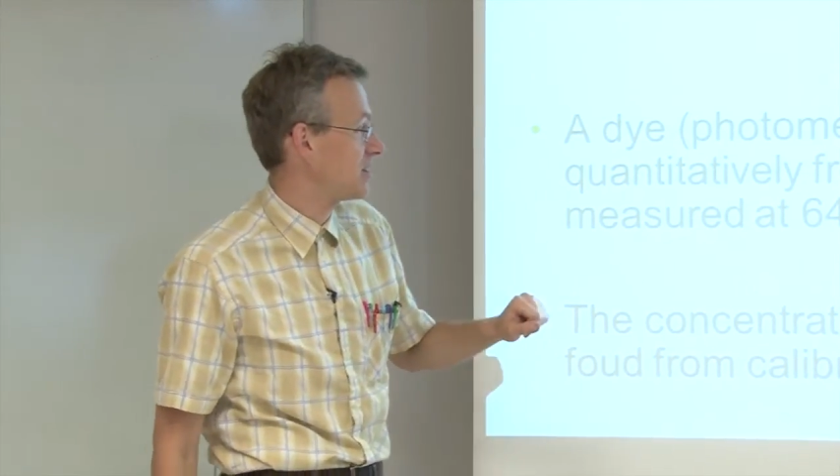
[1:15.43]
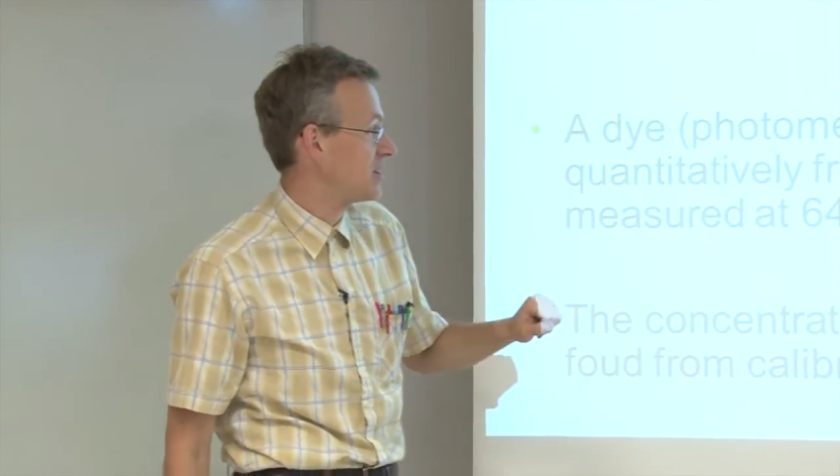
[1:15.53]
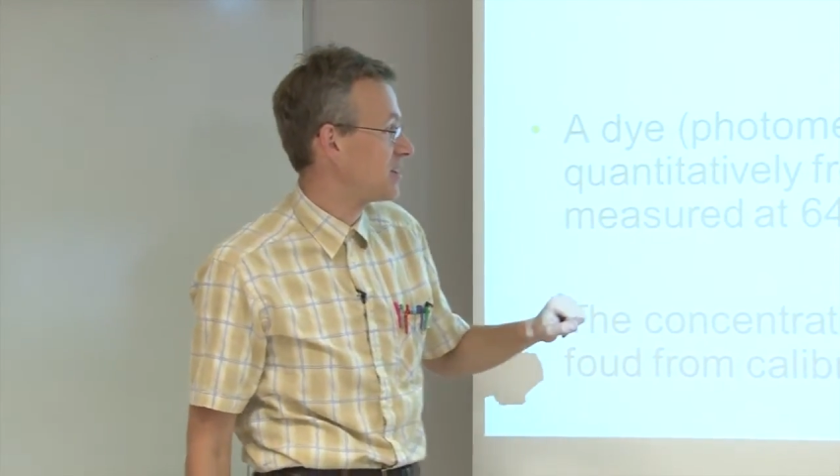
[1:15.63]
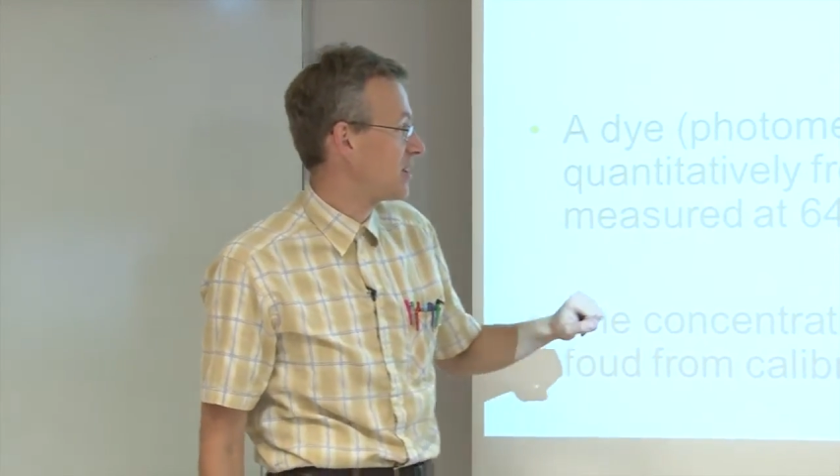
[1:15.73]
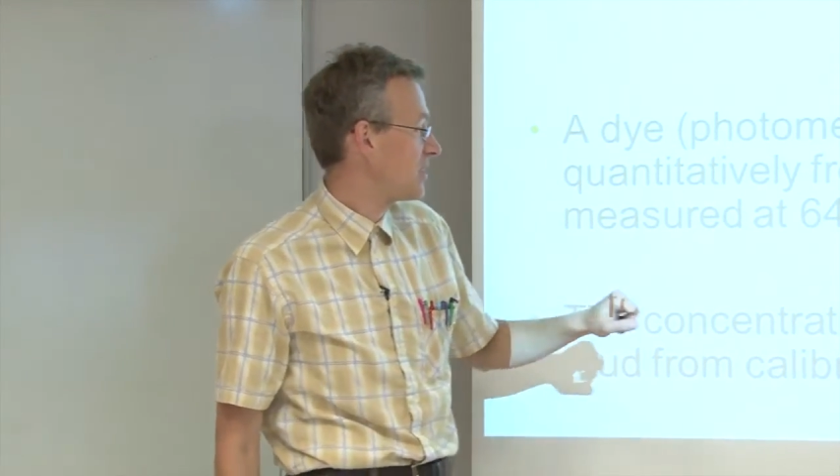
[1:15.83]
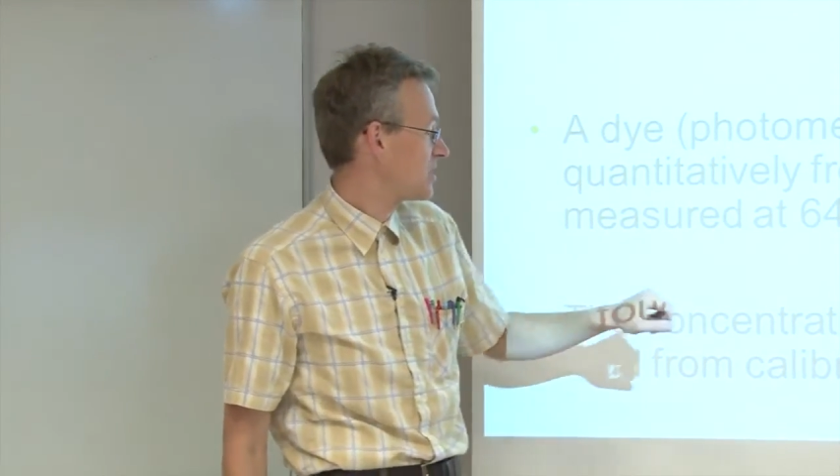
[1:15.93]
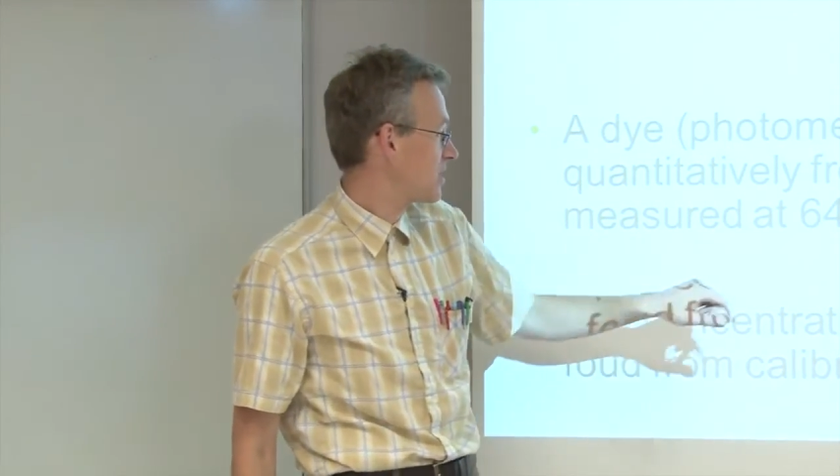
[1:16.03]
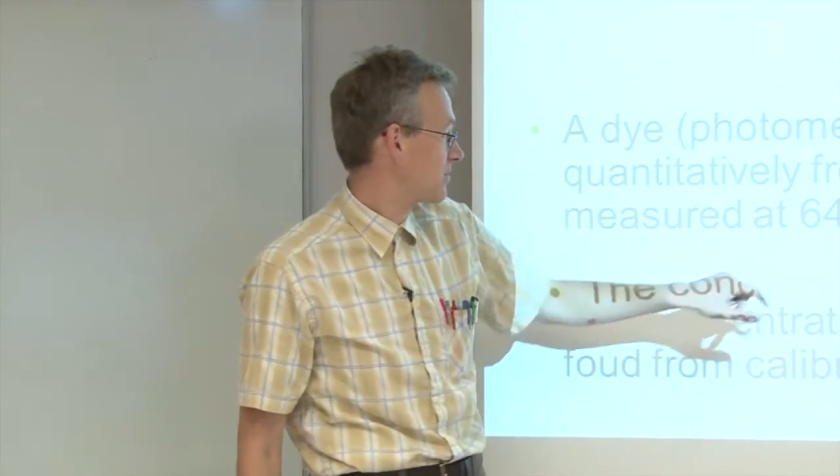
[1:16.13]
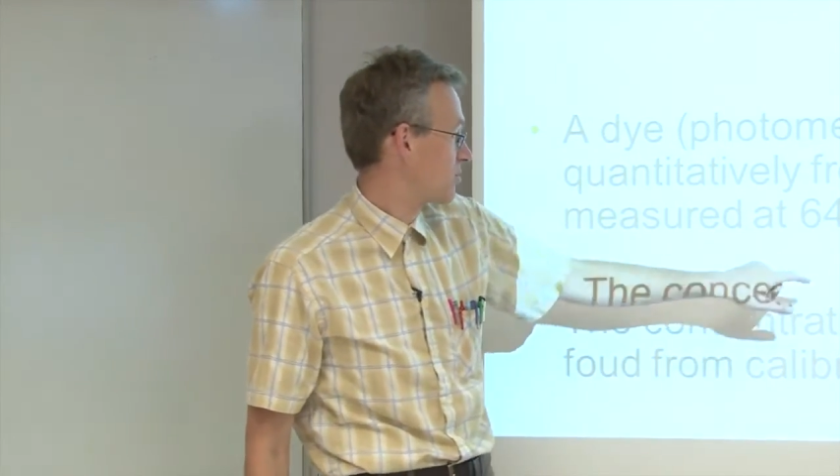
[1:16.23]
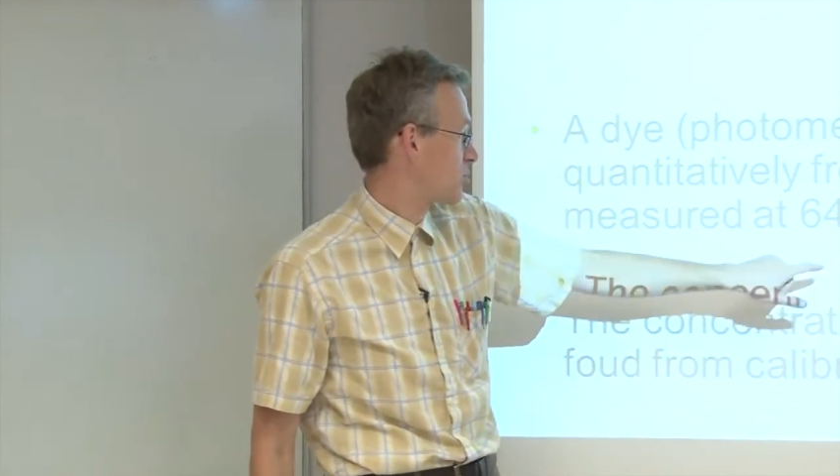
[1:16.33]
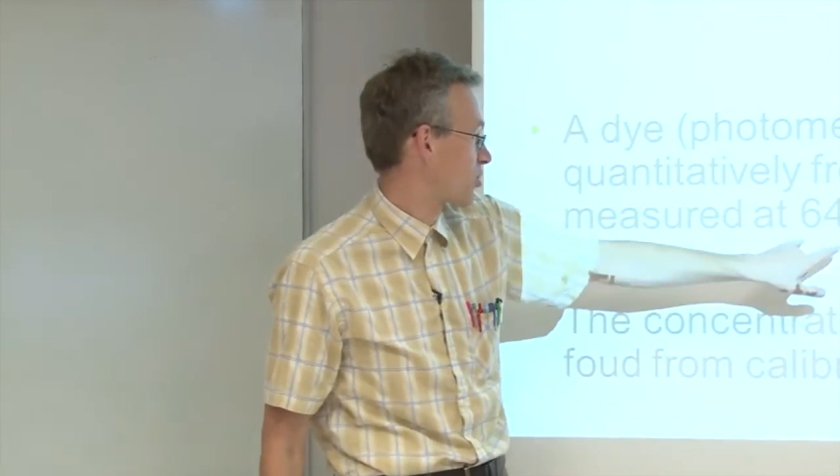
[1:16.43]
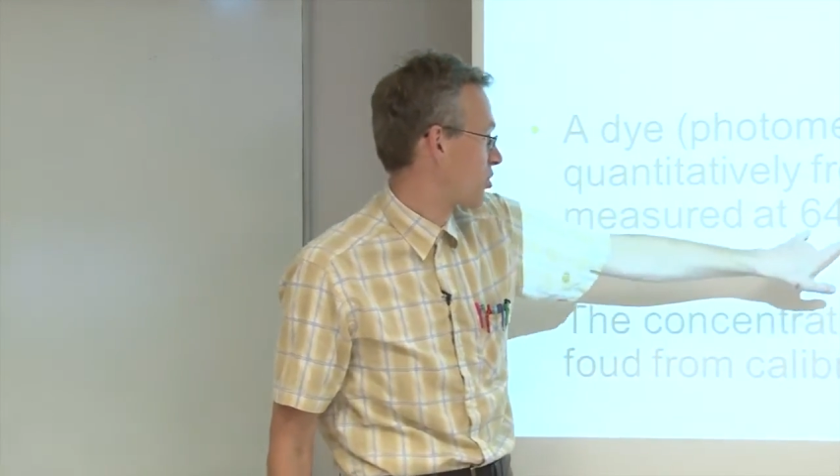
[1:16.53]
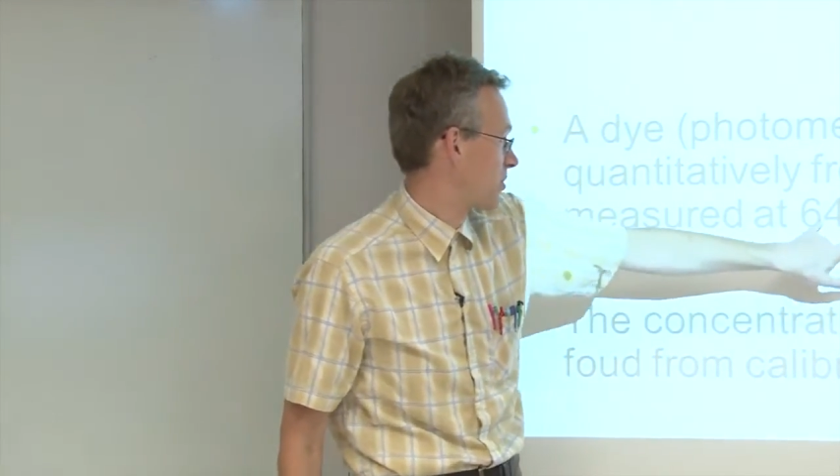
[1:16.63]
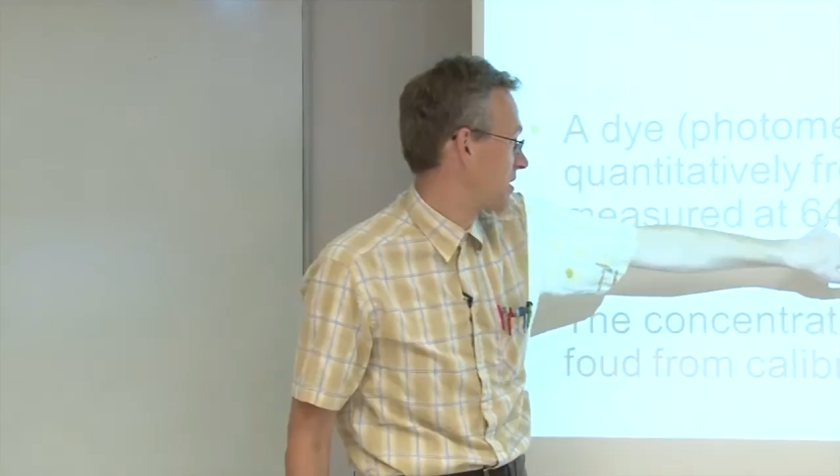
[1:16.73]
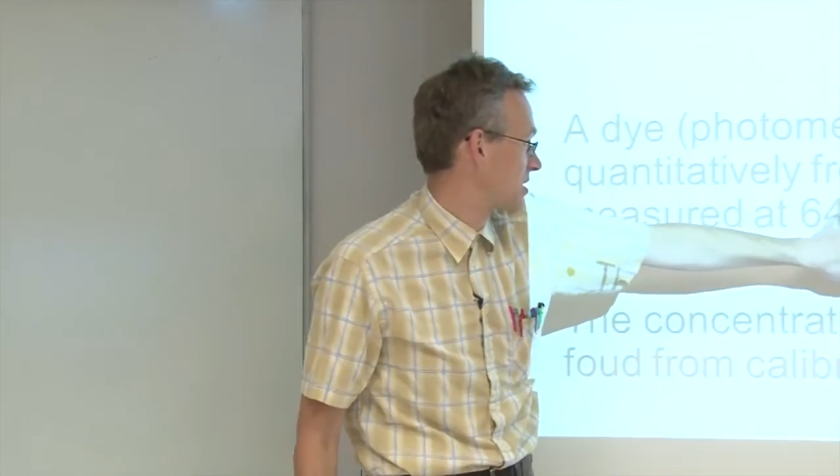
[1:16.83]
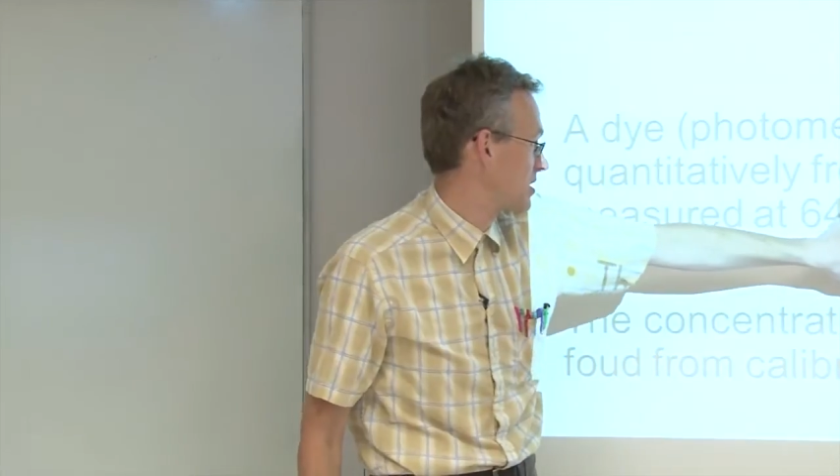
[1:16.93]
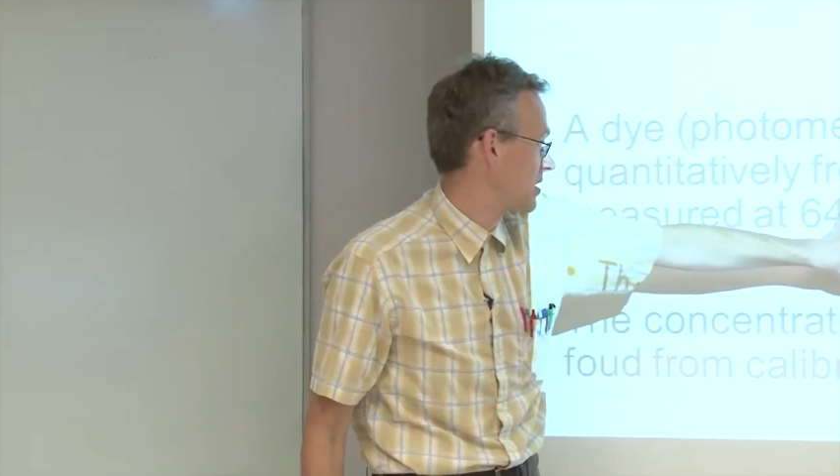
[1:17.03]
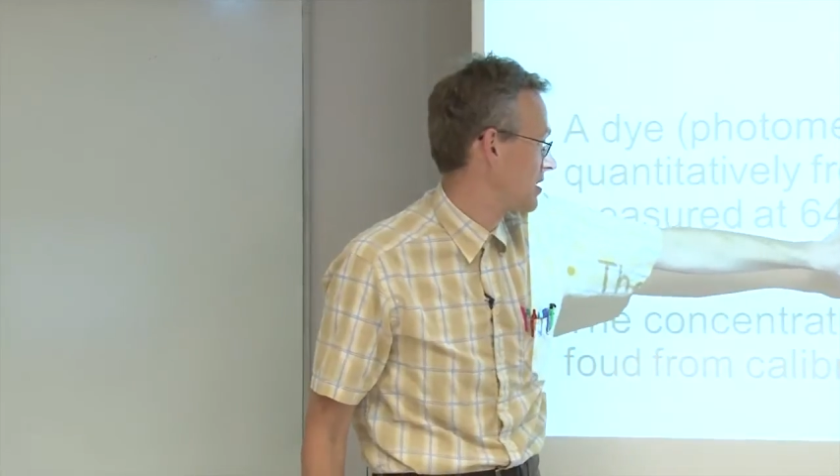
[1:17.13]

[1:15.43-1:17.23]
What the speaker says: intensive absorbance